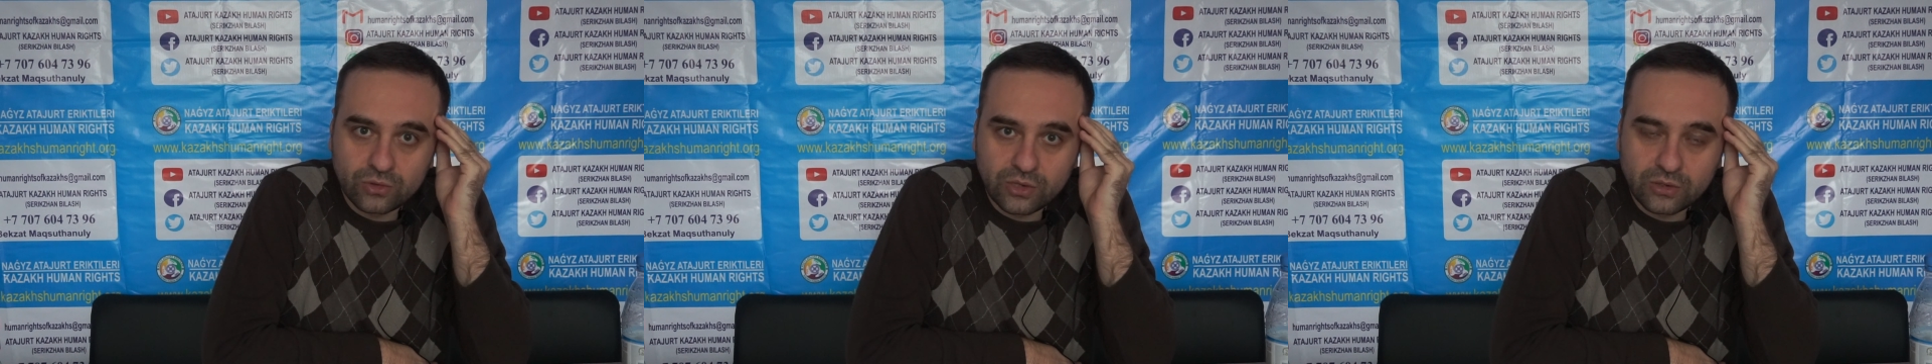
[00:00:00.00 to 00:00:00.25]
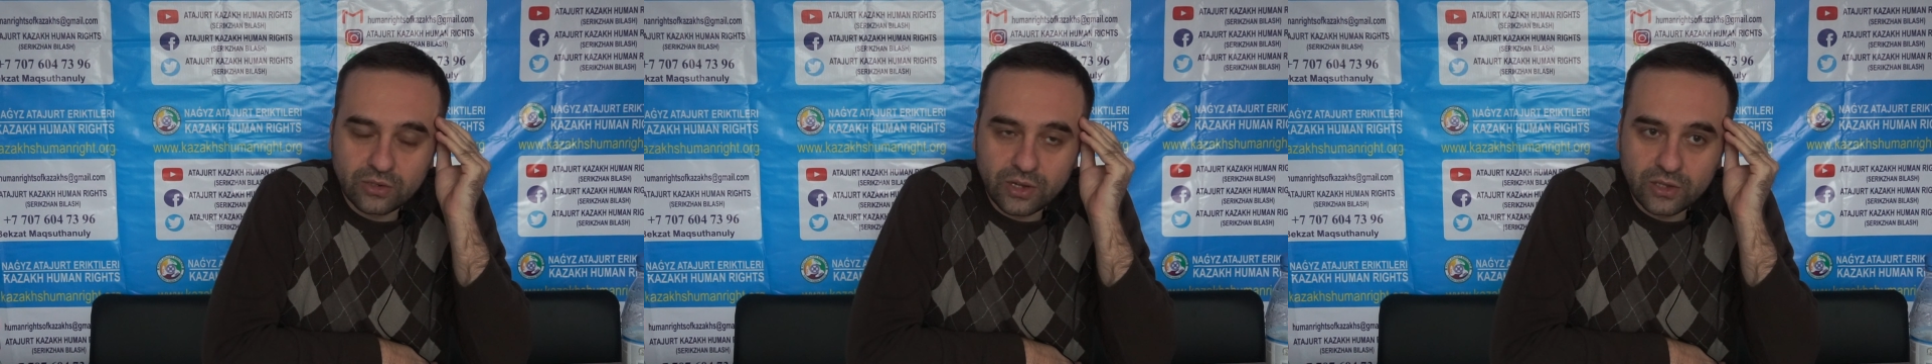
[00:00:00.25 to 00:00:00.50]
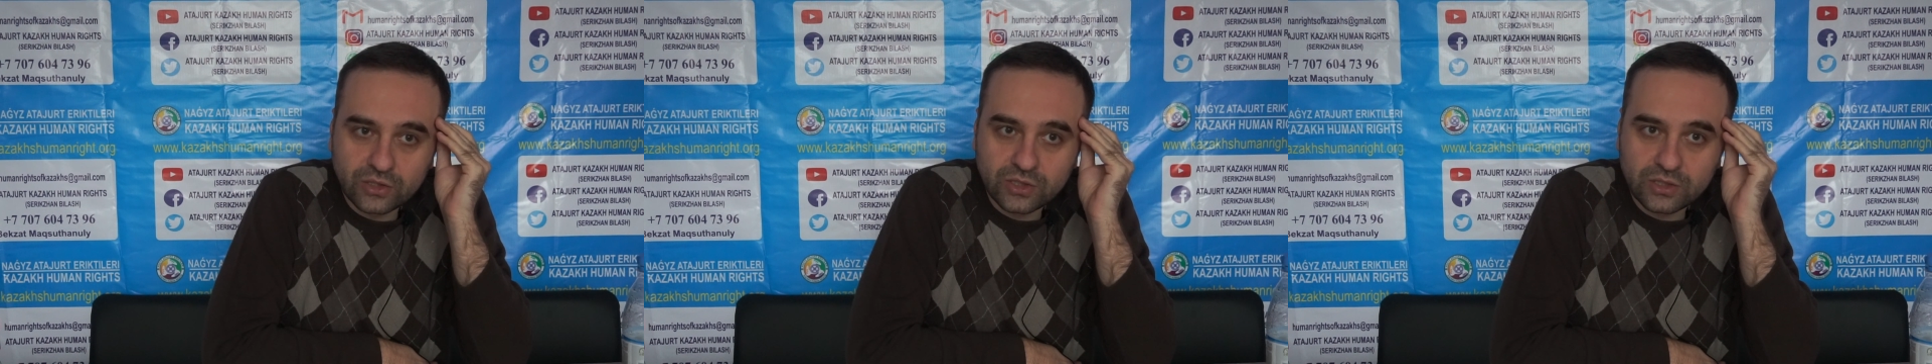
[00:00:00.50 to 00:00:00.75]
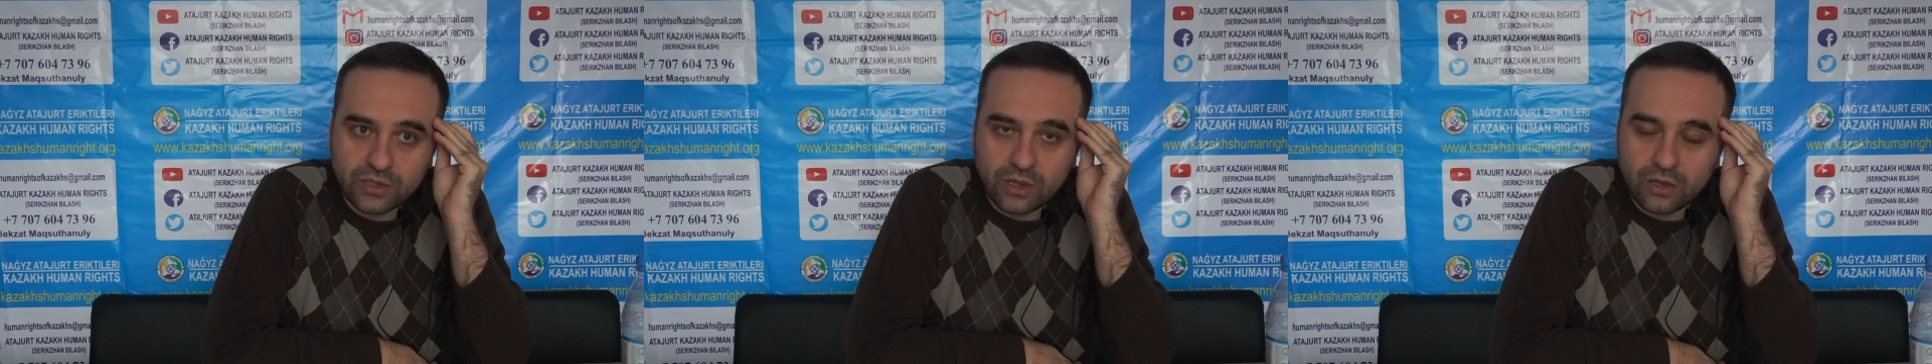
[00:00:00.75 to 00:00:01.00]

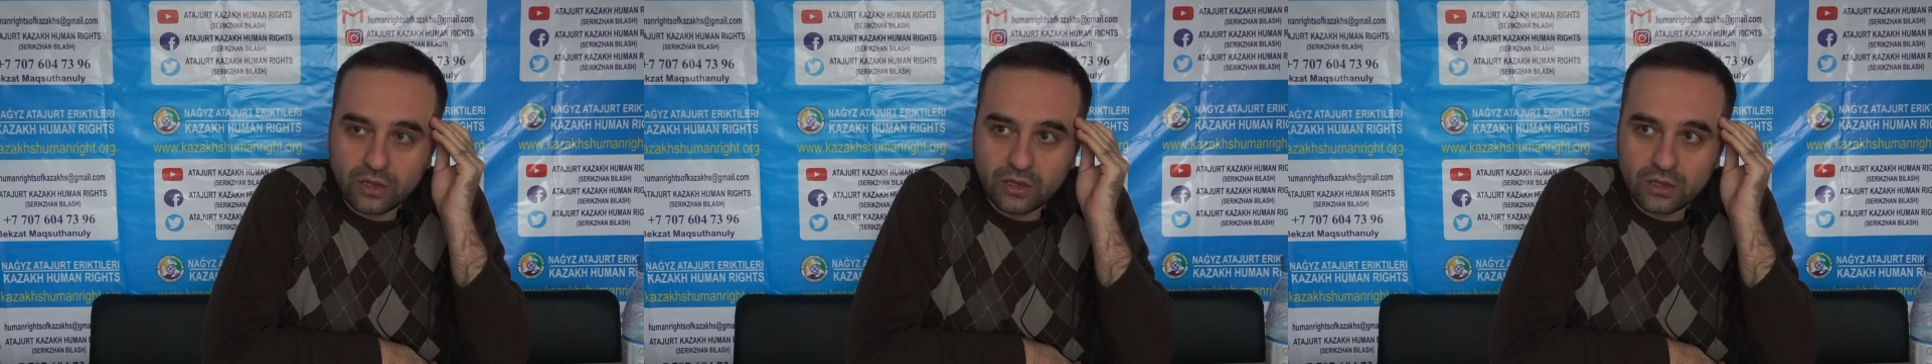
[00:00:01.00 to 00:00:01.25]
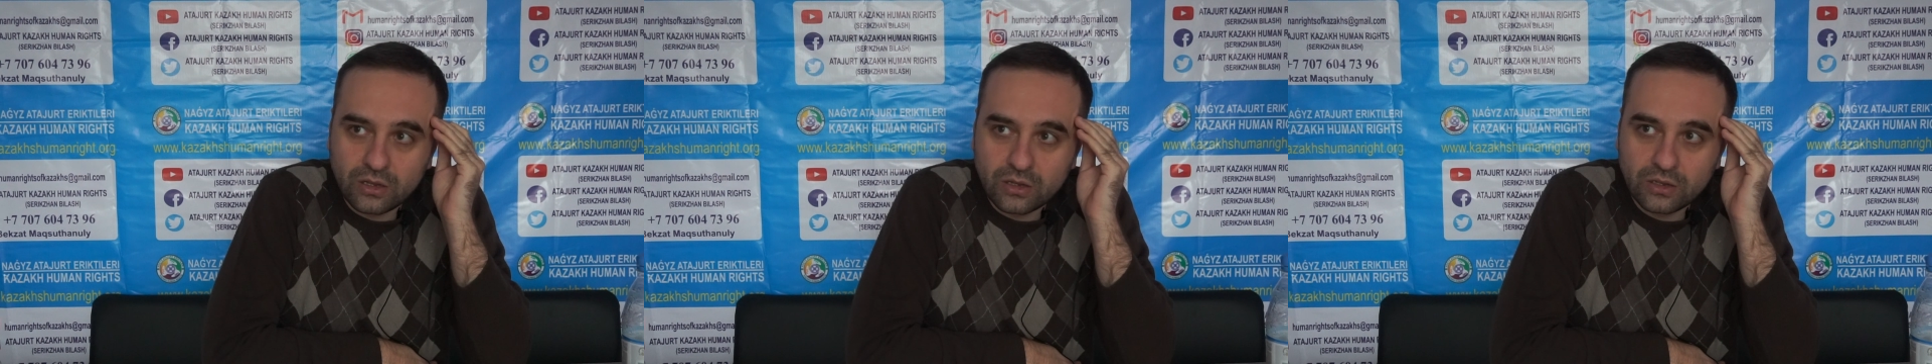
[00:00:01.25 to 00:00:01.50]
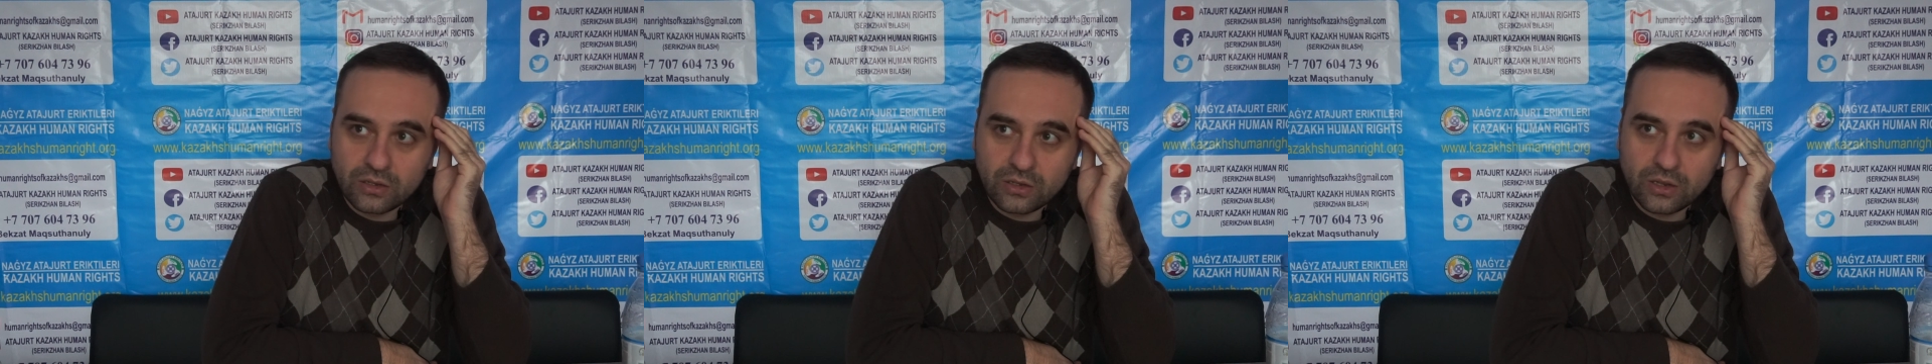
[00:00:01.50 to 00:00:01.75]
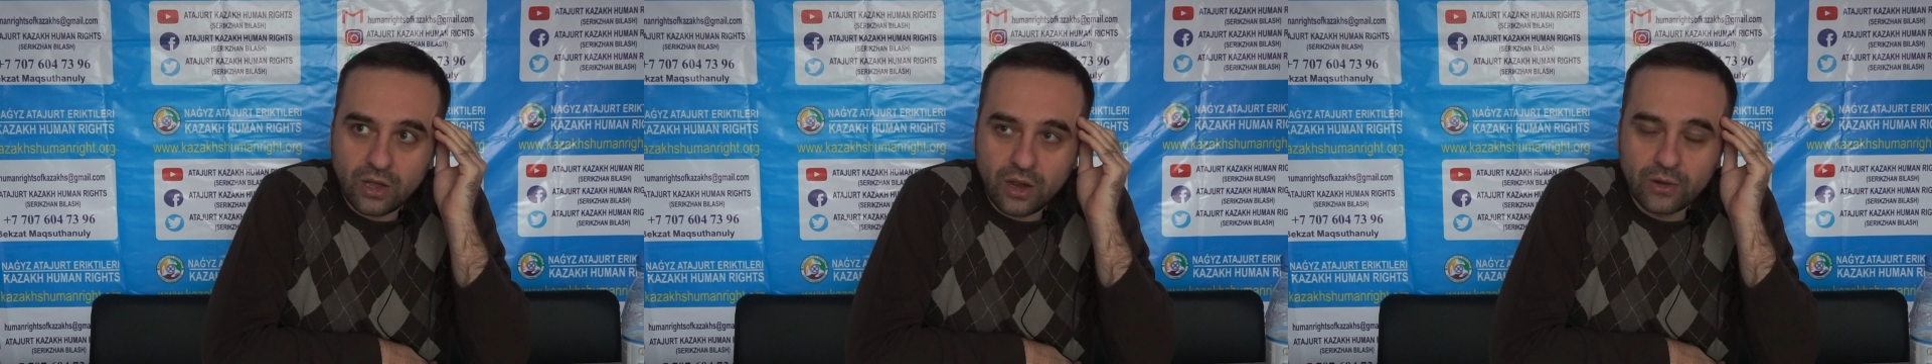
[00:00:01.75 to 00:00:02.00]
religion
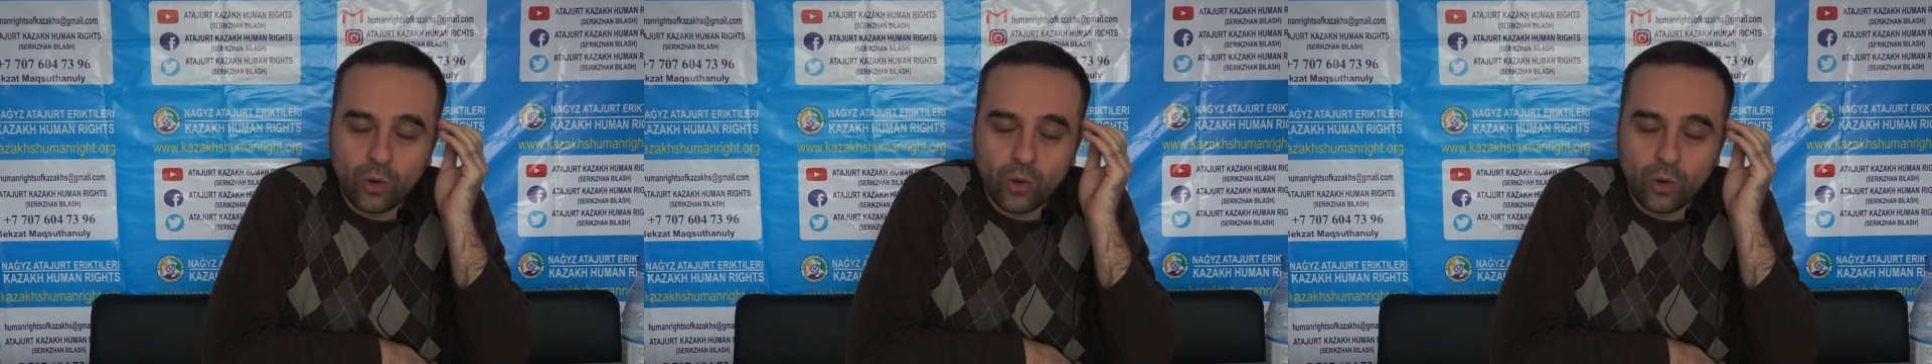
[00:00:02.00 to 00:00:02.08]
are